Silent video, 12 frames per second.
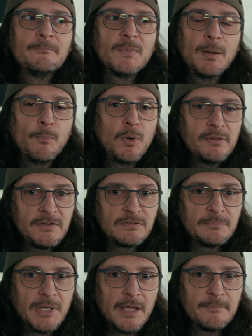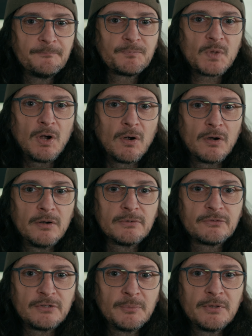am willing to bet are
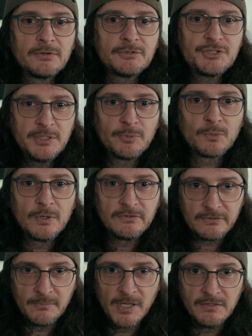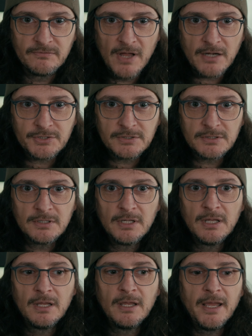some of their cheaper ones to manufacture.
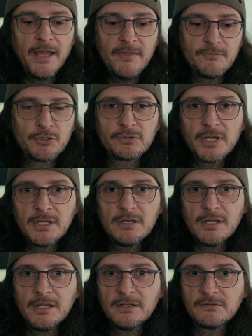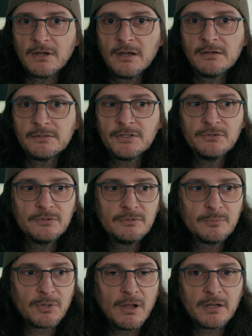And they've created an entirely
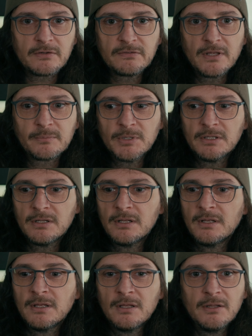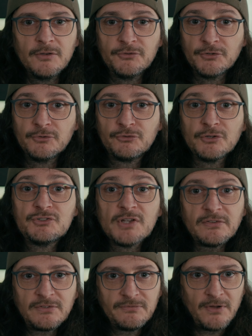new product segment to
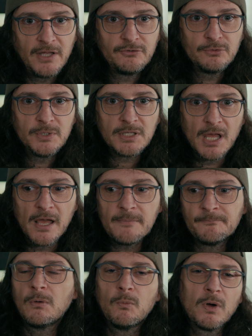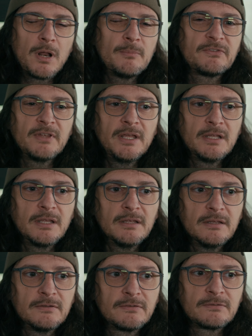justify doing that. What I'm saying
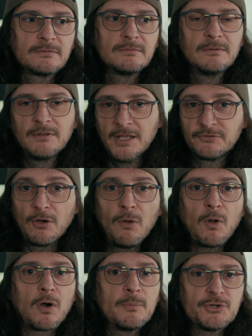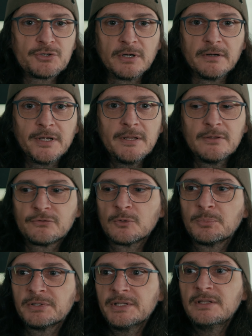is it's all arbitrary. So
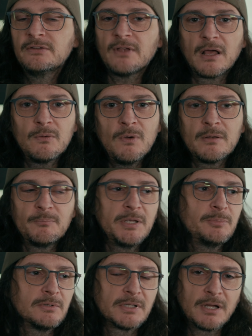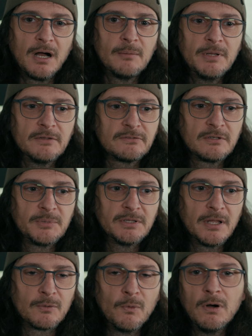please, I don't want people in the comments to be
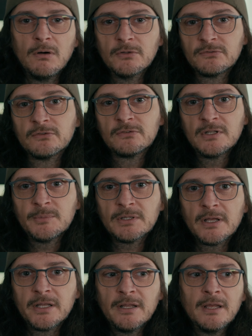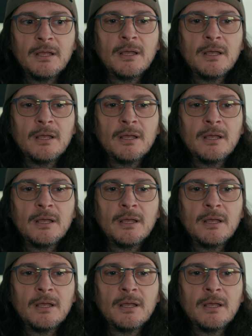like, well, it's the cinema line.